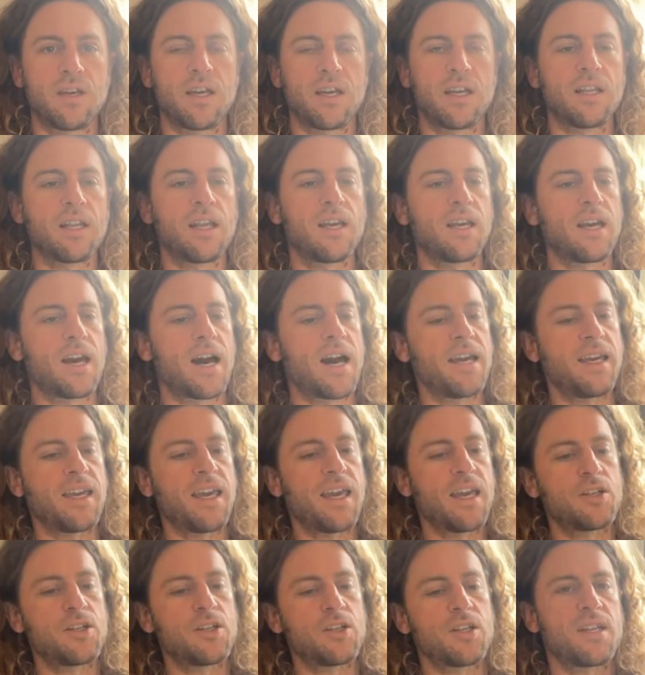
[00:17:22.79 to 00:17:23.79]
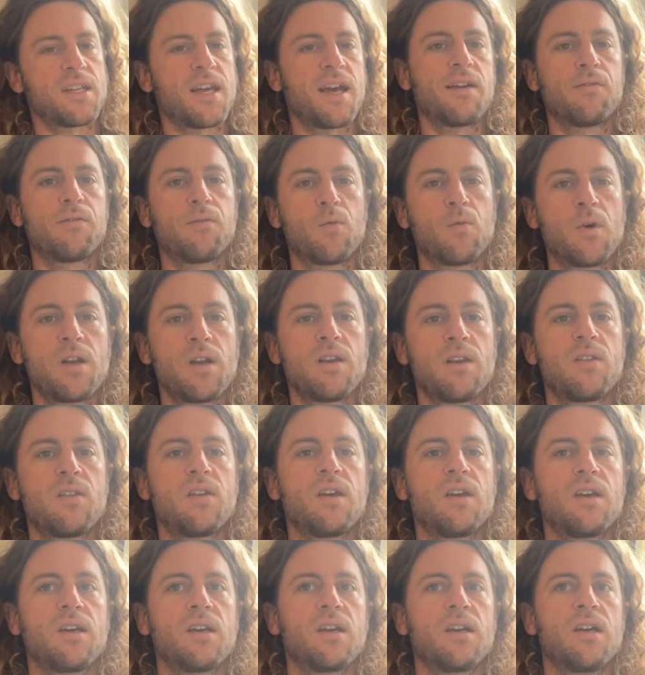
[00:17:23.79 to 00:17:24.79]
And like, I can't just have one
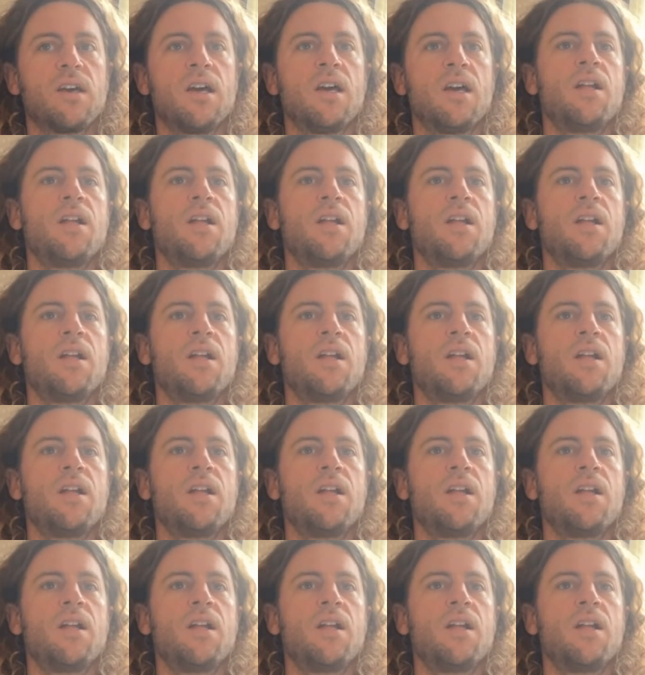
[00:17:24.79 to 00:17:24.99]
thing.